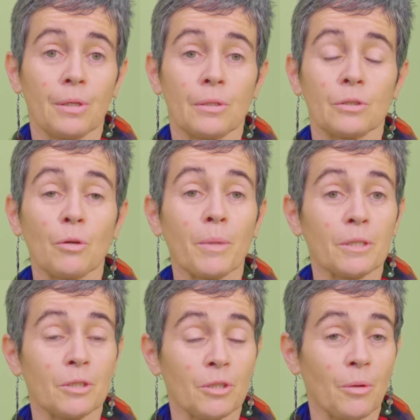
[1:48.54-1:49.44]
So
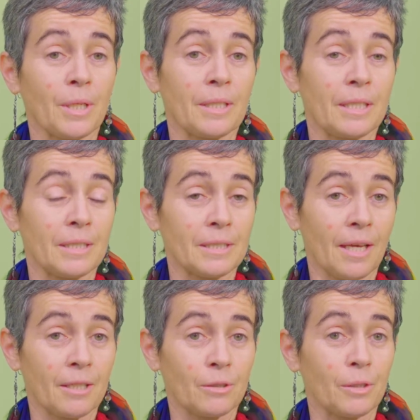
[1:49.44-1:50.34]
much so that he
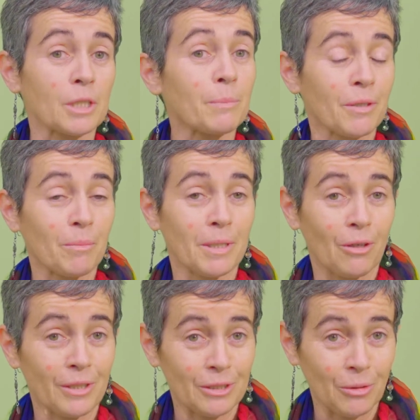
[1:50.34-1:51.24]
decided to experiment
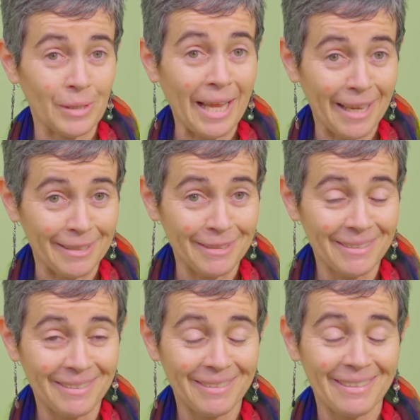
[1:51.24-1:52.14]
on his own head.
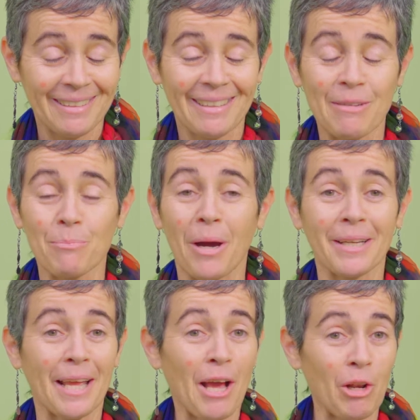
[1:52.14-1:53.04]

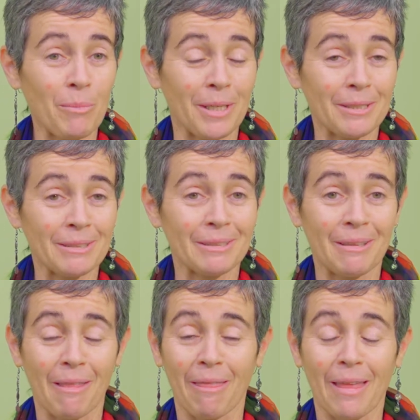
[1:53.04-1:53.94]
Bought a helmet
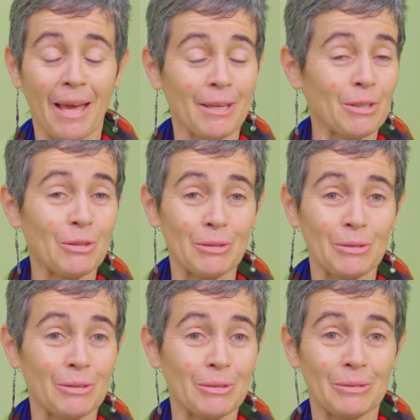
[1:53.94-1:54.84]
that
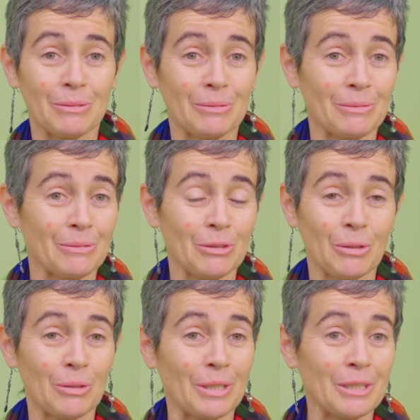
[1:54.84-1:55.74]
you
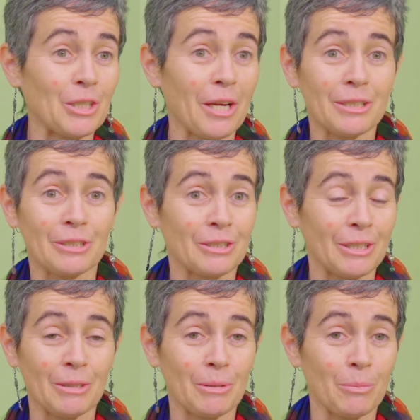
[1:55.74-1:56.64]
could adjust
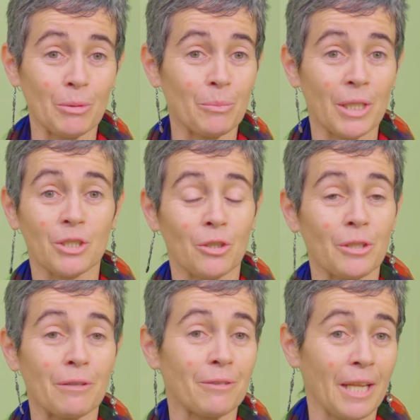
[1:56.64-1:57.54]
and put pressure
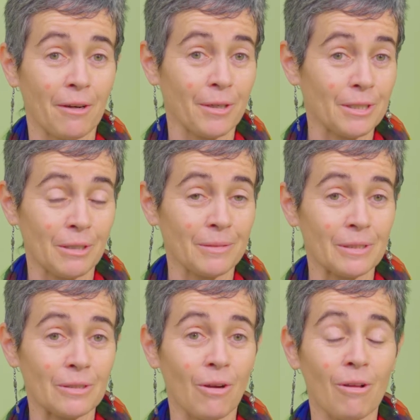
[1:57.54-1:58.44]
on different areas of the
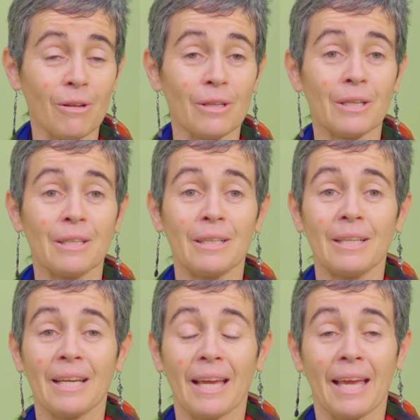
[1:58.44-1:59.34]
skull,
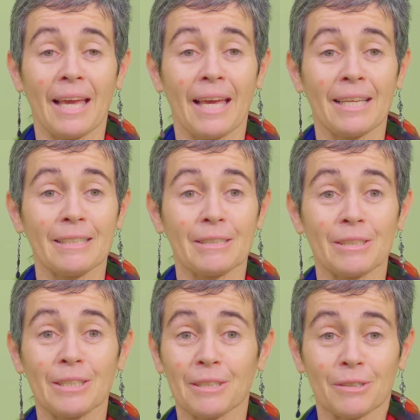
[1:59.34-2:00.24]
and
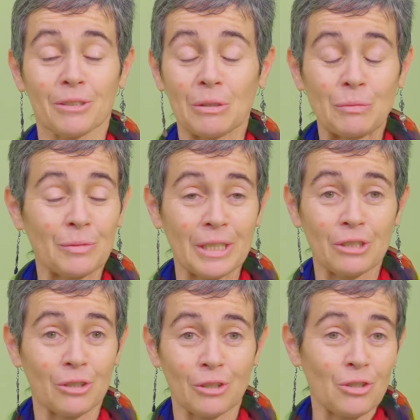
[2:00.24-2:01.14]
years of
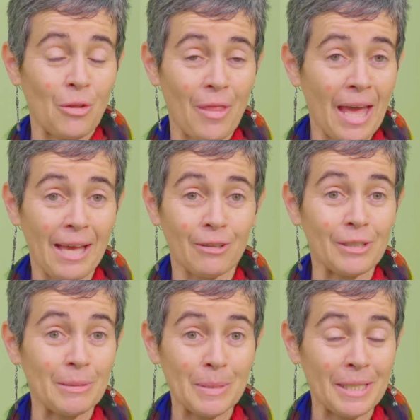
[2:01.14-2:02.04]
research on that
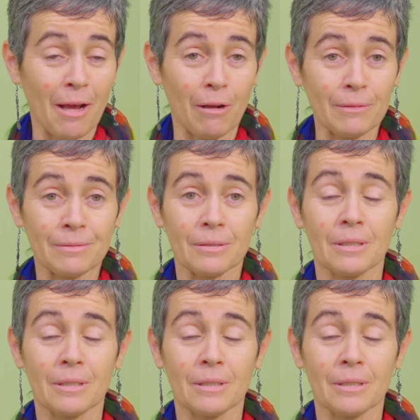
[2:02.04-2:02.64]
on himself,